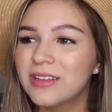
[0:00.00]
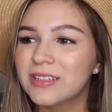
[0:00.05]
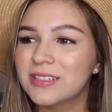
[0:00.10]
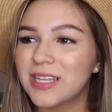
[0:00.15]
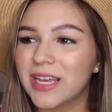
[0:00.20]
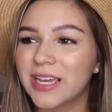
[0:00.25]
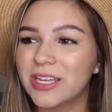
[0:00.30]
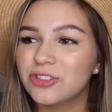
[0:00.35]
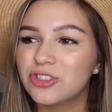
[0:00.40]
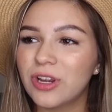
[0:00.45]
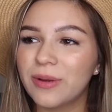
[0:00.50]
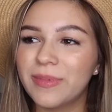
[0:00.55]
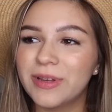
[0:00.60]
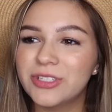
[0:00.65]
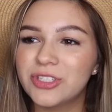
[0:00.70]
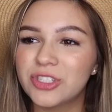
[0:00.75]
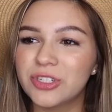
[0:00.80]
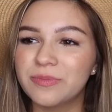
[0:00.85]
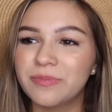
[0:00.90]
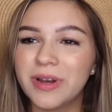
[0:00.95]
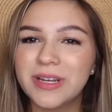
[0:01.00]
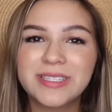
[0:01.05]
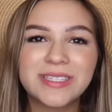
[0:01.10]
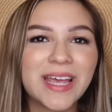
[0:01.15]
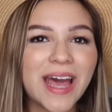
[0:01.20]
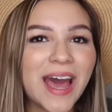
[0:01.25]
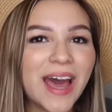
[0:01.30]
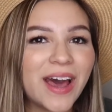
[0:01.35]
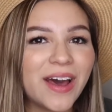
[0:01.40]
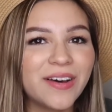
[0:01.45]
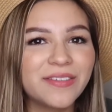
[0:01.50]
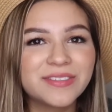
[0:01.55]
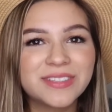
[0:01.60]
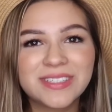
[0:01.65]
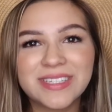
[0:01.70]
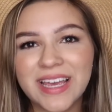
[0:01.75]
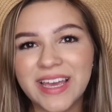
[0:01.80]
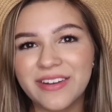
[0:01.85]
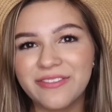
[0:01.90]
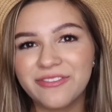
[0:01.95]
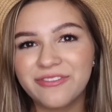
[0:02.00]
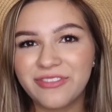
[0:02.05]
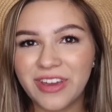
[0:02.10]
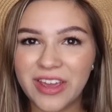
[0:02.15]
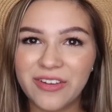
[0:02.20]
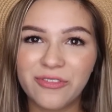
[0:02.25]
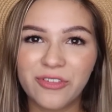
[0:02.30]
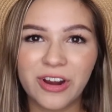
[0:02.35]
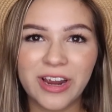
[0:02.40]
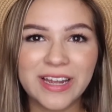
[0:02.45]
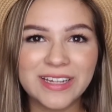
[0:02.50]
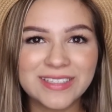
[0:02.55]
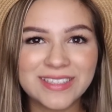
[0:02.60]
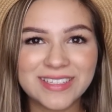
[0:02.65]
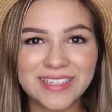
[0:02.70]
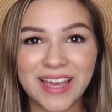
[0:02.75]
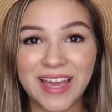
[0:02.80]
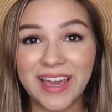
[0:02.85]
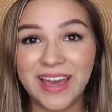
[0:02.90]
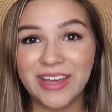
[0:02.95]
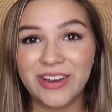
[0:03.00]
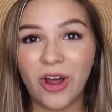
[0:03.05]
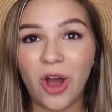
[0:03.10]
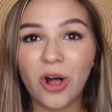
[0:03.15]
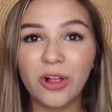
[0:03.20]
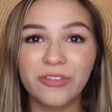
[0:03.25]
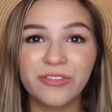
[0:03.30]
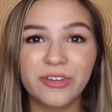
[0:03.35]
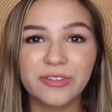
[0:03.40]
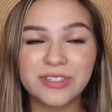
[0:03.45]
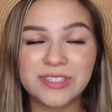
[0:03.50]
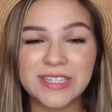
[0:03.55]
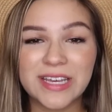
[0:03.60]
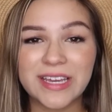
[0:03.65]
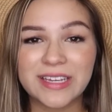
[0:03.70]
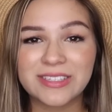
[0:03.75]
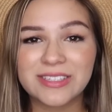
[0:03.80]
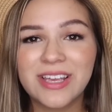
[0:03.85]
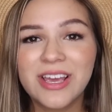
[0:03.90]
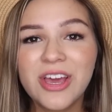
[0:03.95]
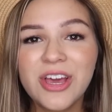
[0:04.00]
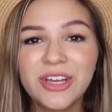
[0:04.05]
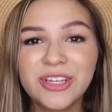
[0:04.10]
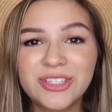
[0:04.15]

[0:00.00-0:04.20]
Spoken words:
second trimester must-haves and favorites and all of those things.